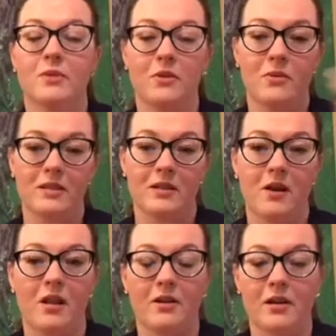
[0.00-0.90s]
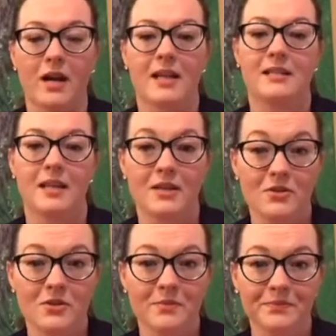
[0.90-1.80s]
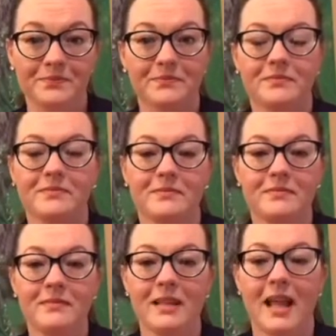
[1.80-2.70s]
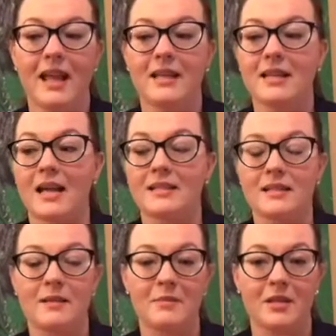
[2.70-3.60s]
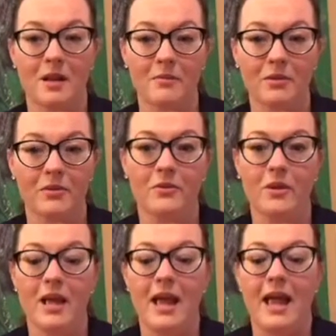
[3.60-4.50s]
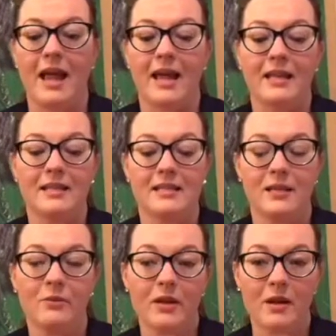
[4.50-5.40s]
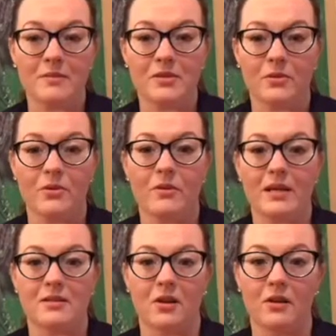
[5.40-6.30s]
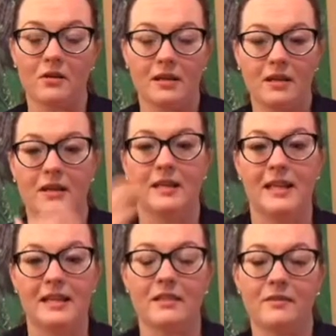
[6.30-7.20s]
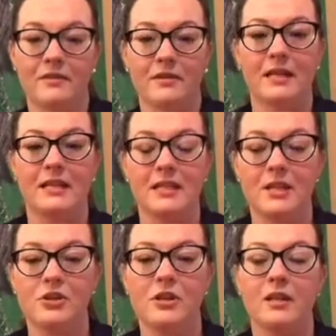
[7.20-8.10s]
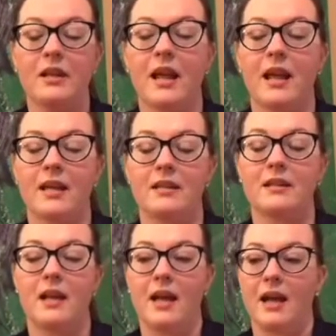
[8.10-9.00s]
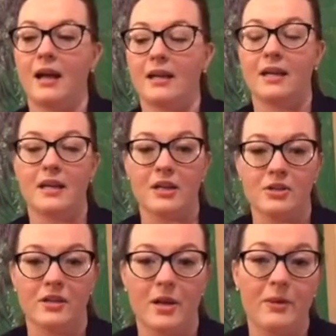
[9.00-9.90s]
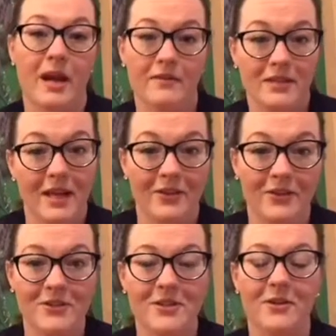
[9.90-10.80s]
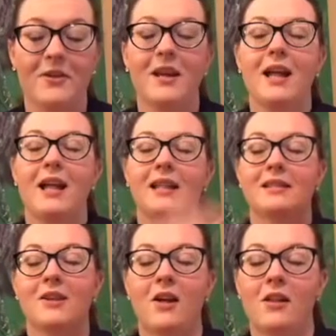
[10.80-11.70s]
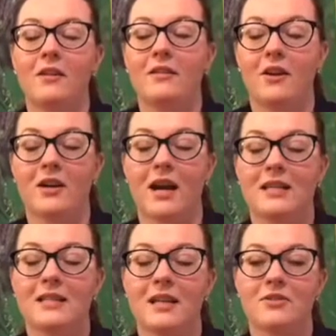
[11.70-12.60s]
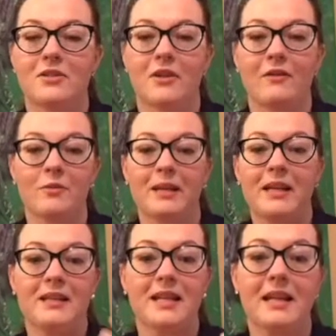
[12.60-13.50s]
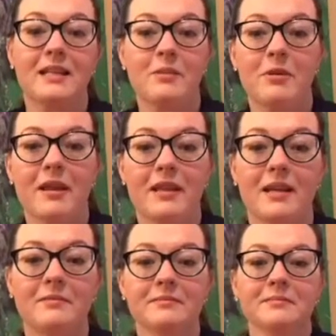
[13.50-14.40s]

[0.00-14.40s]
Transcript: We're going to call on our guides and angels and ask them to come through and see what comes through as our collective intention and connection that we have together. So let's call on our guides and angels so everybody can take a deep breath in